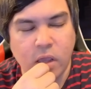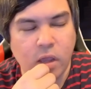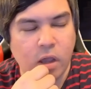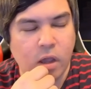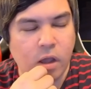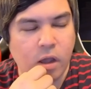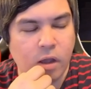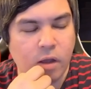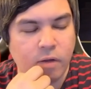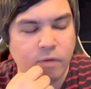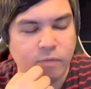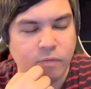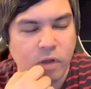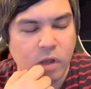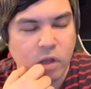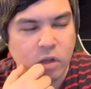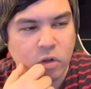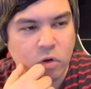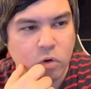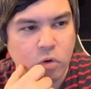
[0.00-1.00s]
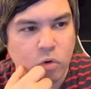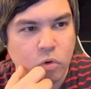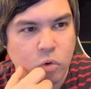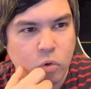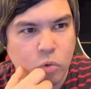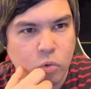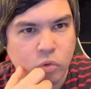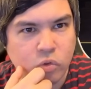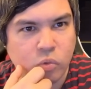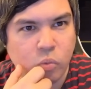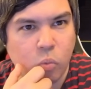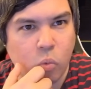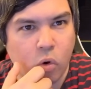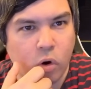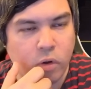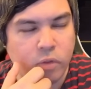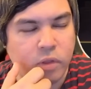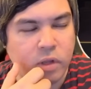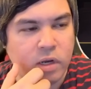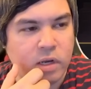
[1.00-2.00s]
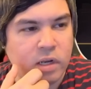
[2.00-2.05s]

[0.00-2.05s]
of, you know, who's worth it,